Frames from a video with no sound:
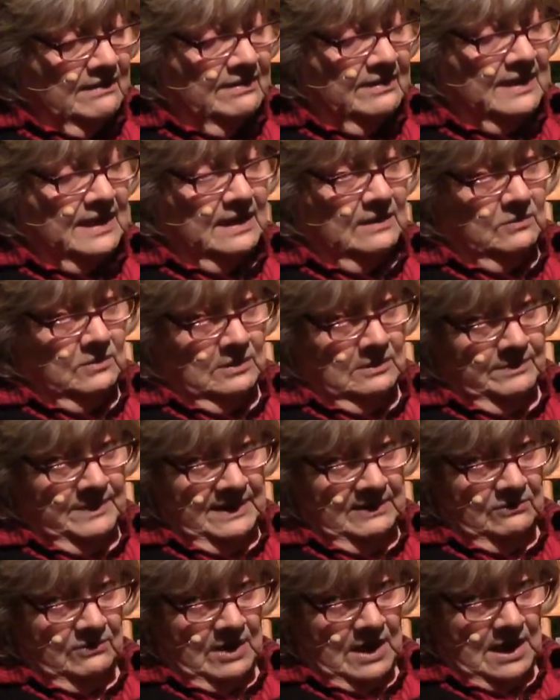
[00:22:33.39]
They will
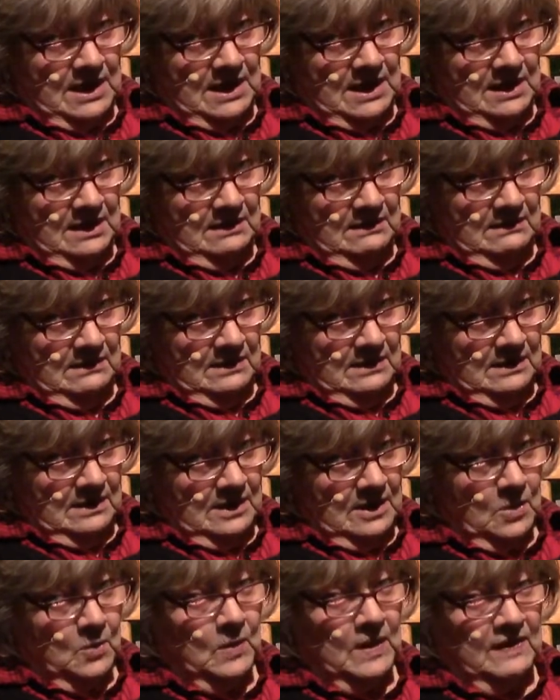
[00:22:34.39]
be ready
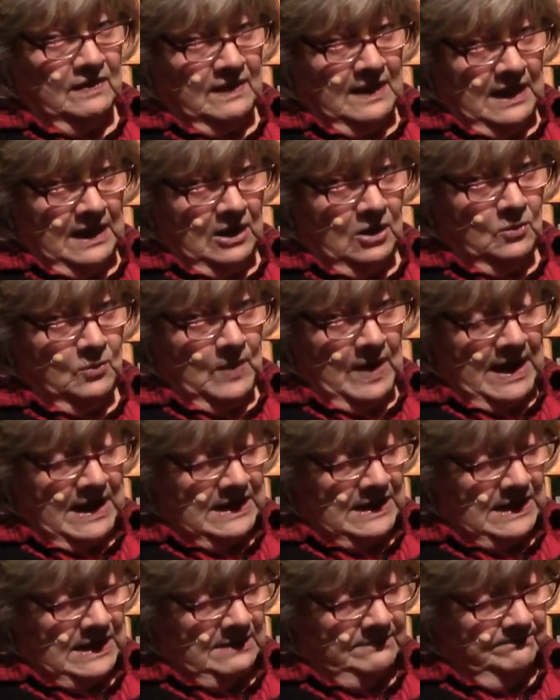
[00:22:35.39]
when they are
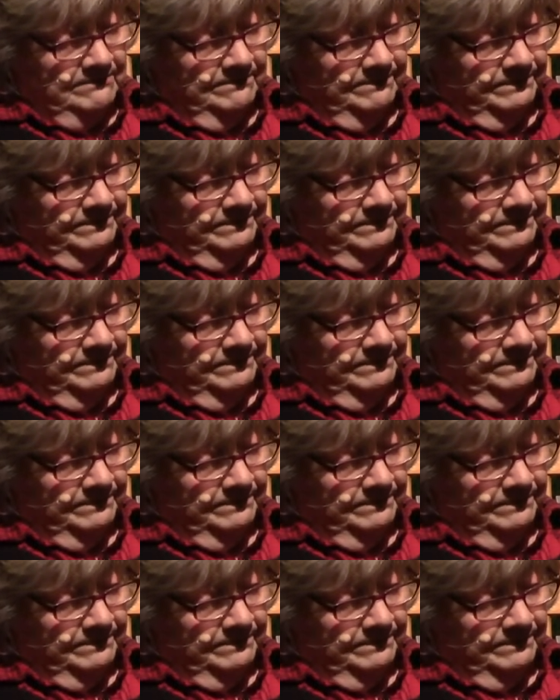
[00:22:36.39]
ready.